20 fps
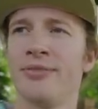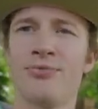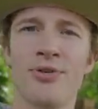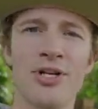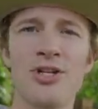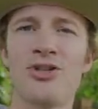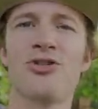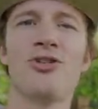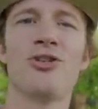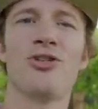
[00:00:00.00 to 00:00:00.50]

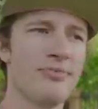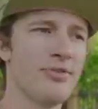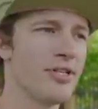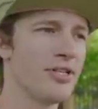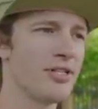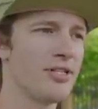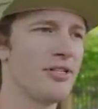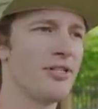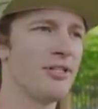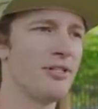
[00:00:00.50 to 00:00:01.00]
research,
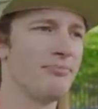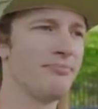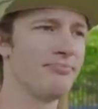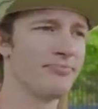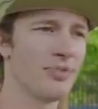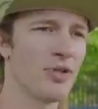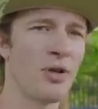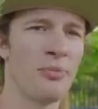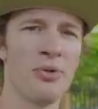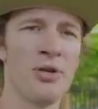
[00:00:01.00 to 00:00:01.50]
their um,
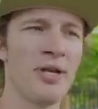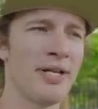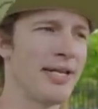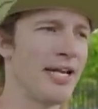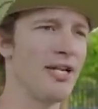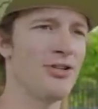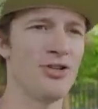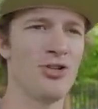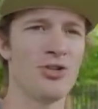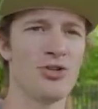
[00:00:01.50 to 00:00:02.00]

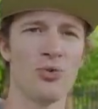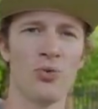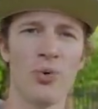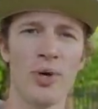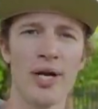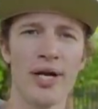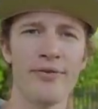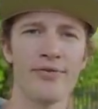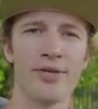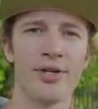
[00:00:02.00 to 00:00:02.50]
communications or
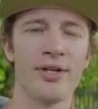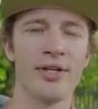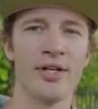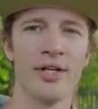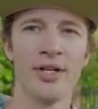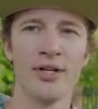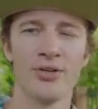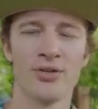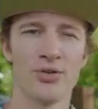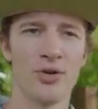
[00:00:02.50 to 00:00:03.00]
whatever.
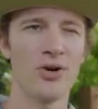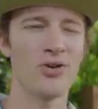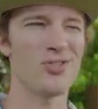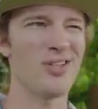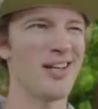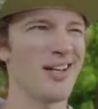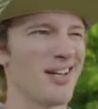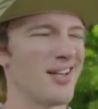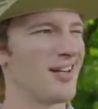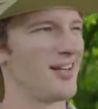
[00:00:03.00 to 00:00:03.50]
So I was
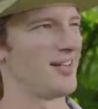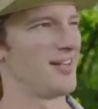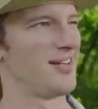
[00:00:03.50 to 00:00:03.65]
like,